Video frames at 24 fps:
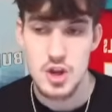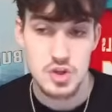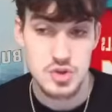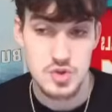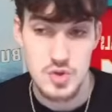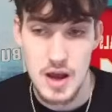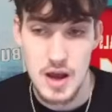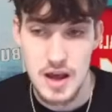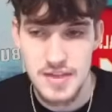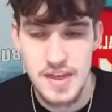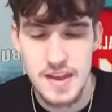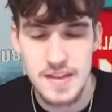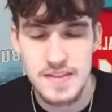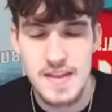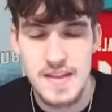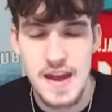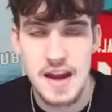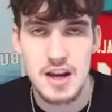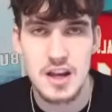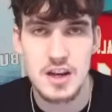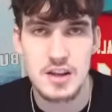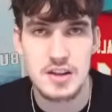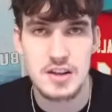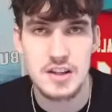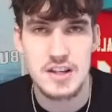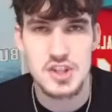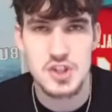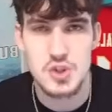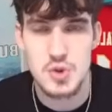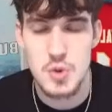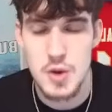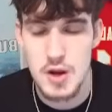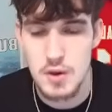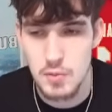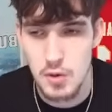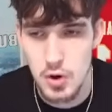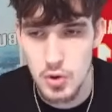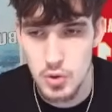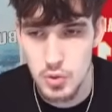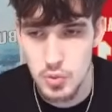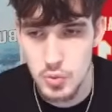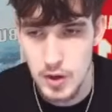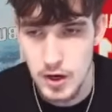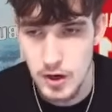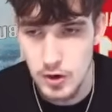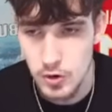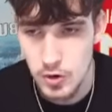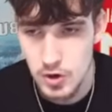So I think that could lead to a road
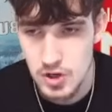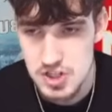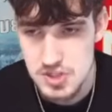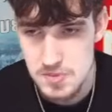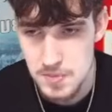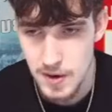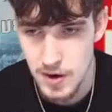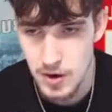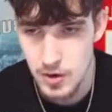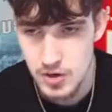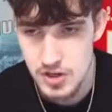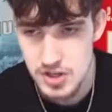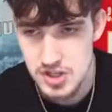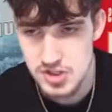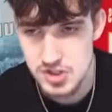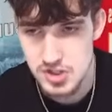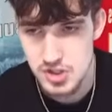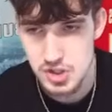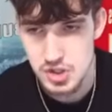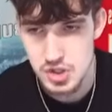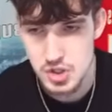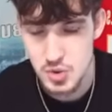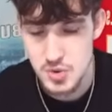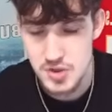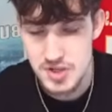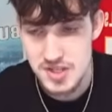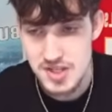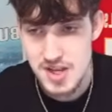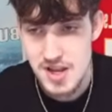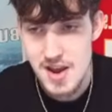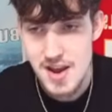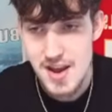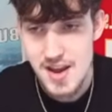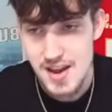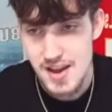where Chris Bell is the choice.